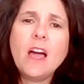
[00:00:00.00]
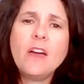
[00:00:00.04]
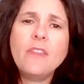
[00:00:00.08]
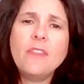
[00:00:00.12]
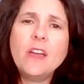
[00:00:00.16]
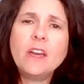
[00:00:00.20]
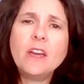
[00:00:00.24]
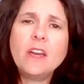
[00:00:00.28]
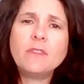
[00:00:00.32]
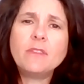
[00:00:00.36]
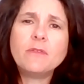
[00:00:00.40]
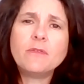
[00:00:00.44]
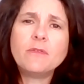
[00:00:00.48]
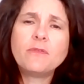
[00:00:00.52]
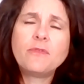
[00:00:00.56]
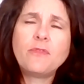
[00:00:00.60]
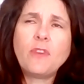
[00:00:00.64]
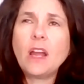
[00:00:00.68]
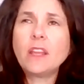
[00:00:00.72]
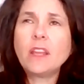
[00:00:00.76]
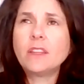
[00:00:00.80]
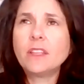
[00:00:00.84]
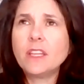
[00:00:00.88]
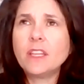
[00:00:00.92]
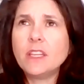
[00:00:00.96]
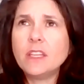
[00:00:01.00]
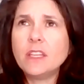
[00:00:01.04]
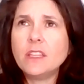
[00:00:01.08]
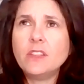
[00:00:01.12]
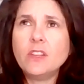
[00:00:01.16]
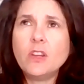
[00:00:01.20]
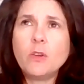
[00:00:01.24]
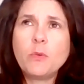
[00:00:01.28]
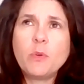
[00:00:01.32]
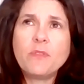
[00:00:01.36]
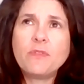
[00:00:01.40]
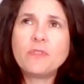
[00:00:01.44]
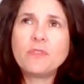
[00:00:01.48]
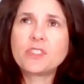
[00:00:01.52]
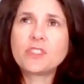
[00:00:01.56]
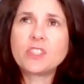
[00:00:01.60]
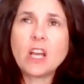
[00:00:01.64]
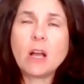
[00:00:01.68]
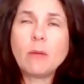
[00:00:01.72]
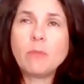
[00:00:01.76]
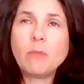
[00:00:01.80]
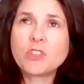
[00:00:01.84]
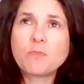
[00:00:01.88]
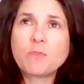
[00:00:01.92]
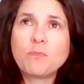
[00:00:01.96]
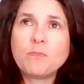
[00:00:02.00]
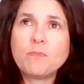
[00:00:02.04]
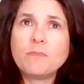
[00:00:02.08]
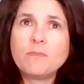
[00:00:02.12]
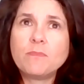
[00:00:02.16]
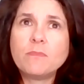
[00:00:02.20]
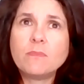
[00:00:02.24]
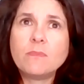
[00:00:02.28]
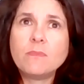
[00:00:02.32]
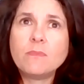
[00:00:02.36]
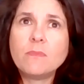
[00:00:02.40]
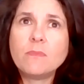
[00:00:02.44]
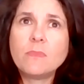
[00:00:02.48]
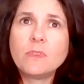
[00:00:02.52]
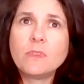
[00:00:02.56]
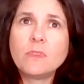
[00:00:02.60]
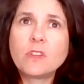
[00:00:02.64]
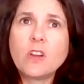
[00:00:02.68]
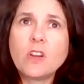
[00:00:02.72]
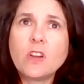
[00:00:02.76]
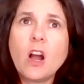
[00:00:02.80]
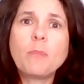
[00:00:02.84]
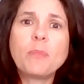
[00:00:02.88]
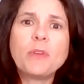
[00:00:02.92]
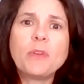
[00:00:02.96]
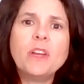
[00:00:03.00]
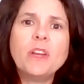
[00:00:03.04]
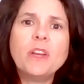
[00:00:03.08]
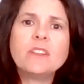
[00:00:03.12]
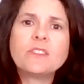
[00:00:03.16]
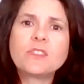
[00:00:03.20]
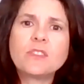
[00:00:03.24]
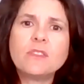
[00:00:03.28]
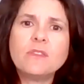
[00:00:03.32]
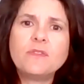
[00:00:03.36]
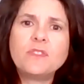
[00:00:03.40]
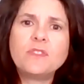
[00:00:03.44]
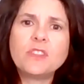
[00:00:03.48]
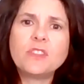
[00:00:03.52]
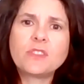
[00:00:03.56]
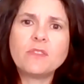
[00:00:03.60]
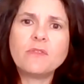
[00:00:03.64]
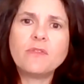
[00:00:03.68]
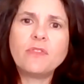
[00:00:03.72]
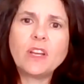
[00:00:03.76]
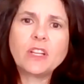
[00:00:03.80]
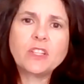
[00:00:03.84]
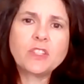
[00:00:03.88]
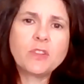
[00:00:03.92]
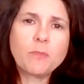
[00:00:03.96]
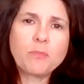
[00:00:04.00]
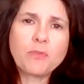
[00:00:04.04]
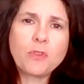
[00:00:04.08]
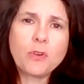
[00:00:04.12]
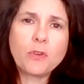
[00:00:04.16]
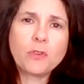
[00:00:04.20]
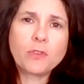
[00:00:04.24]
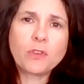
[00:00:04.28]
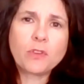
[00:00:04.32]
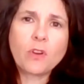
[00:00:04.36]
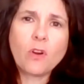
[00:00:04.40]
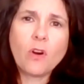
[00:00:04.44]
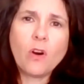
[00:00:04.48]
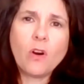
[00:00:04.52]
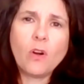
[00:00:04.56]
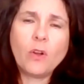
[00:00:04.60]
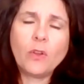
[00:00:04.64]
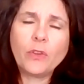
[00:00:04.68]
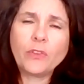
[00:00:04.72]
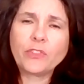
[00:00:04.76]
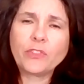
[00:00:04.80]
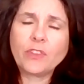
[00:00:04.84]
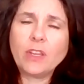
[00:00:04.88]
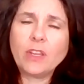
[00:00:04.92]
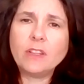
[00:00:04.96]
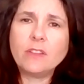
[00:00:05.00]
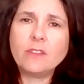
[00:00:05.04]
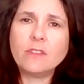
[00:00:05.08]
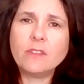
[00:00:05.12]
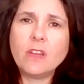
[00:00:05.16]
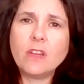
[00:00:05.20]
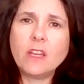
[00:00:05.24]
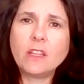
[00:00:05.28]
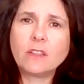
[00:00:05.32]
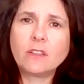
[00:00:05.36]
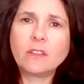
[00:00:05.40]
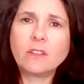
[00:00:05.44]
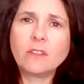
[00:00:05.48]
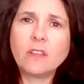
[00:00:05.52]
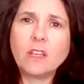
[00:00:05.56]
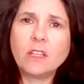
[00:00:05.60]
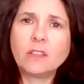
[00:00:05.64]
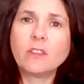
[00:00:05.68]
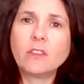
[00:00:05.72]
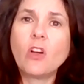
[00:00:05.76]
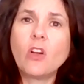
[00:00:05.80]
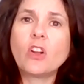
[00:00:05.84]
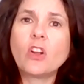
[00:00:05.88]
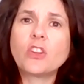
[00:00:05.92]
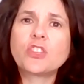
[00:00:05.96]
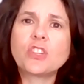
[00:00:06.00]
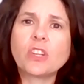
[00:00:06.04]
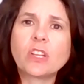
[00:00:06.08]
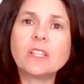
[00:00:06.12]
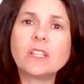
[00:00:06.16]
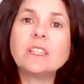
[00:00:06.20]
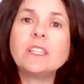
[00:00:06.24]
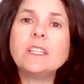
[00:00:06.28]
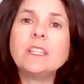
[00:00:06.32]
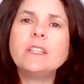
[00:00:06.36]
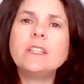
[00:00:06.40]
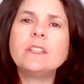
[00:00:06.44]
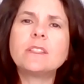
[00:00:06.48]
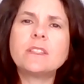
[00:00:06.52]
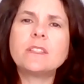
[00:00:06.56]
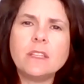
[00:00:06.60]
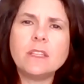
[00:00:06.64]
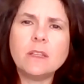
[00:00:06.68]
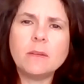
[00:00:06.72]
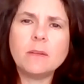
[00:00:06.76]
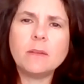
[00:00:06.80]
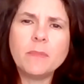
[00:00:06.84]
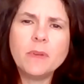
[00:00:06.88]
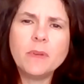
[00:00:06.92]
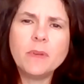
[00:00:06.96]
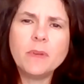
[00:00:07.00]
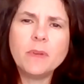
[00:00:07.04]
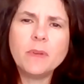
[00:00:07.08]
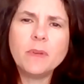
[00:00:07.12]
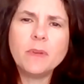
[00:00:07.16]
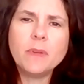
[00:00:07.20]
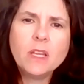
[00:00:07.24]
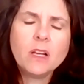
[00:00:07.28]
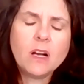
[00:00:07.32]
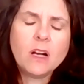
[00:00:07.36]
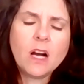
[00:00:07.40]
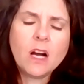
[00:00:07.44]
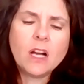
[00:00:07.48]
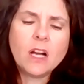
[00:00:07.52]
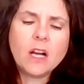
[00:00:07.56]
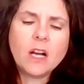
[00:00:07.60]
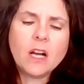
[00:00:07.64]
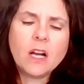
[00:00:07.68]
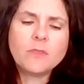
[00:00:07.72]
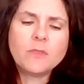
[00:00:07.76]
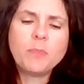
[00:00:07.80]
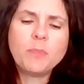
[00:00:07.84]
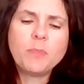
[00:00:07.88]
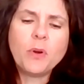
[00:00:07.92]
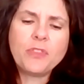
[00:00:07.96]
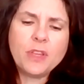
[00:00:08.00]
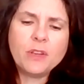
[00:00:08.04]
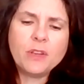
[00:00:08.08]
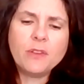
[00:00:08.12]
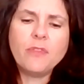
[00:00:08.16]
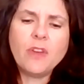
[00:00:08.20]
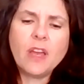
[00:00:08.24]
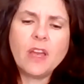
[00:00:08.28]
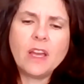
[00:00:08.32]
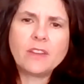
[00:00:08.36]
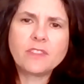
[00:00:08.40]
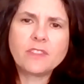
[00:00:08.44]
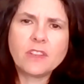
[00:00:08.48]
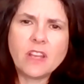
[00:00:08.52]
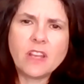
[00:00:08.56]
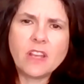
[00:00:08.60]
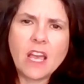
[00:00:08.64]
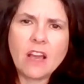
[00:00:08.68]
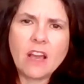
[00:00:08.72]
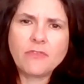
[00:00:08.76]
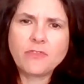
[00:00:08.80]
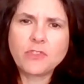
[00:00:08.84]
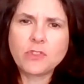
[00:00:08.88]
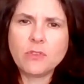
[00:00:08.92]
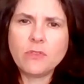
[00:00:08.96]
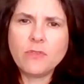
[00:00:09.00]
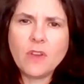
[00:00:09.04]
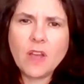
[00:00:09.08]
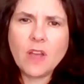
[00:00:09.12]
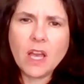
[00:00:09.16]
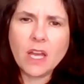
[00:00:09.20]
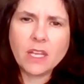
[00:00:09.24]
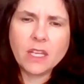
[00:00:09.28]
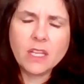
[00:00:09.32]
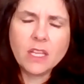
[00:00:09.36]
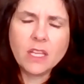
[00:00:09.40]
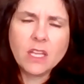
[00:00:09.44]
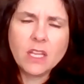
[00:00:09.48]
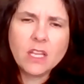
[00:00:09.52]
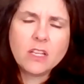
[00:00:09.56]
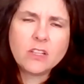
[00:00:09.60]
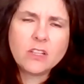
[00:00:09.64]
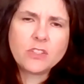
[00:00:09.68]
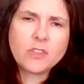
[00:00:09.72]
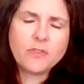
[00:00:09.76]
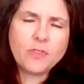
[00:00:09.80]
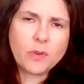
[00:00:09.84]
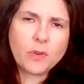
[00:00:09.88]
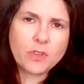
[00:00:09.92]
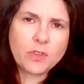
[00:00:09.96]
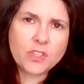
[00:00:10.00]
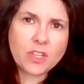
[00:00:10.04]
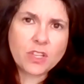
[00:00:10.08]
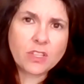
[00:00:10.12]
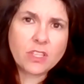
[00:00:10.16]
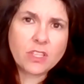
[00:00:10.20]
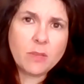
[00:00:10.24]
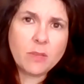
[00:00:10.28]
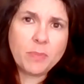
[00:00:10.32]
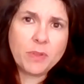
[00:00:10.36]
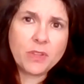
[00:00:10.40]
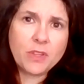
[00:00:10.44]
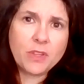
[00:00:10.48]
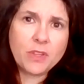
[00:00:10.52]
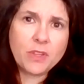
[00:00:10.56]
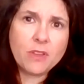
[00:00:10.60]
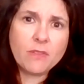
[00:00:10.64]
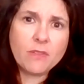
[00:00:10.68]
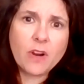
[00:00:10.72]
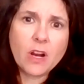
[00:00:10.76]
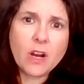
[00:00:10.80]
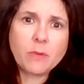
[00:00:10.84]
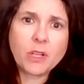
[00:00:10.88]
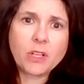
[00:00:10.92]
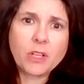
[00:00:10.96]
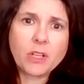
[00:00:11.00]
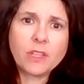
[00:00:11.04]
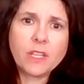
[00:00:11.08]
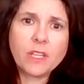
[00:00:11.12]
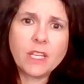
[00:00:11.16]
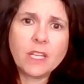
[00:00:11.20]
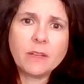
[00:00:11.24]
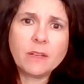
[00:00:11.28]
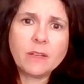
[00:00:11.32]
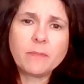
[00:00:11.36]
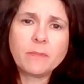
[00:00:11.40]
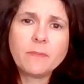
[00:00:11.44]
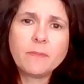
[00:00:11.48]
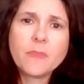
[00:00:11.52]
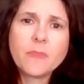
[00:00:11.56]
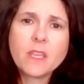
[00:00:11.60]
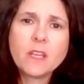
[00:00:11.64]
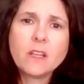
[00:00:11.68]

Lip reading: And then finally, we've established comprehensive disinfectant protocols and launched a clean team, both in event and after event, to focus on keeping the environment clean.